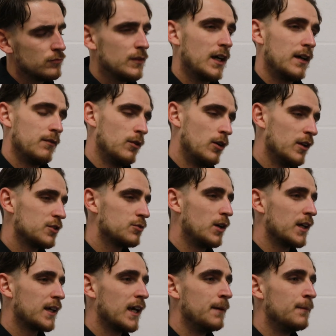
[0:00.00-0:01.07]
Yeah, well, that's why
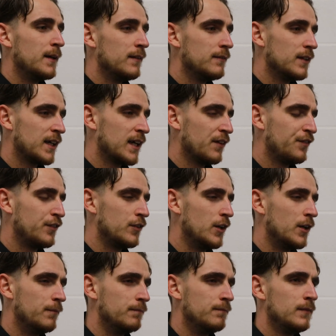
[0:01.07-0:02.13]
I came here. The
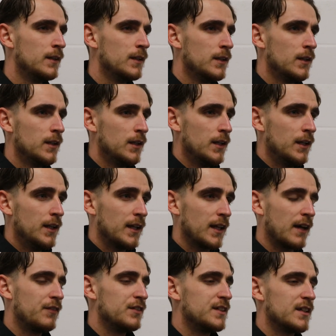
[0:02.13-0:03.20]

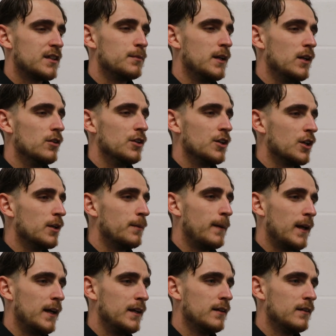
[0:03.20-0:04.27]
gaffer said to me, look, you're going to
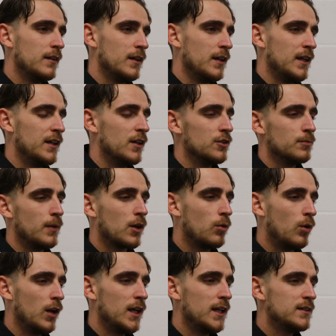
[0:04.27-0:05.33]
play. He knows my
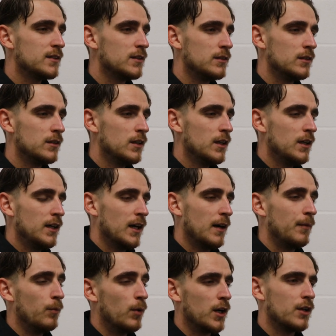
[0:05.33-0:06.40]
qualities, and I've
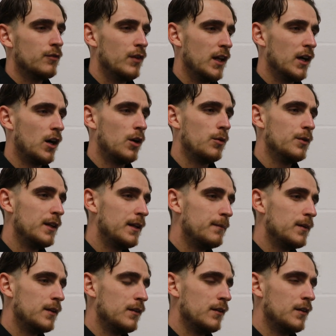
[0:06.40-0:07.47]
been working really hard with
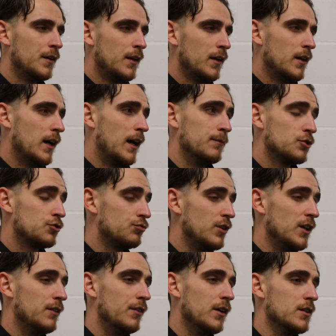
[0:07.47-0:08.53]
him, and I'm just
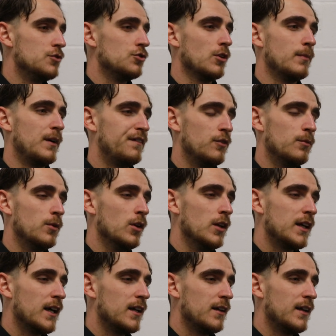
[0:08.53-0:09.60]
really, really enjoying my football
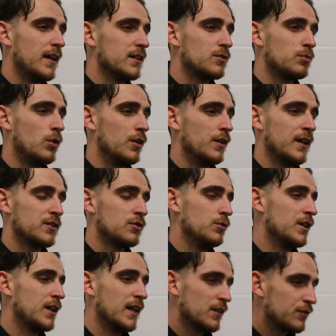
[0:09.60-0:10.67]
again, and that's all
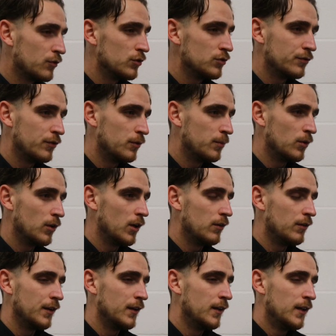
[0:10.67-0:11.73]
you can ask for as a
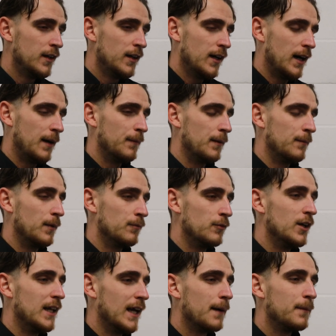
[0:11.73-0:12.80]
footballer, and I'm
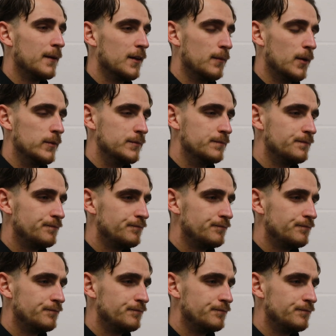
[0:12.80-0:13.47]
really happy at the moment.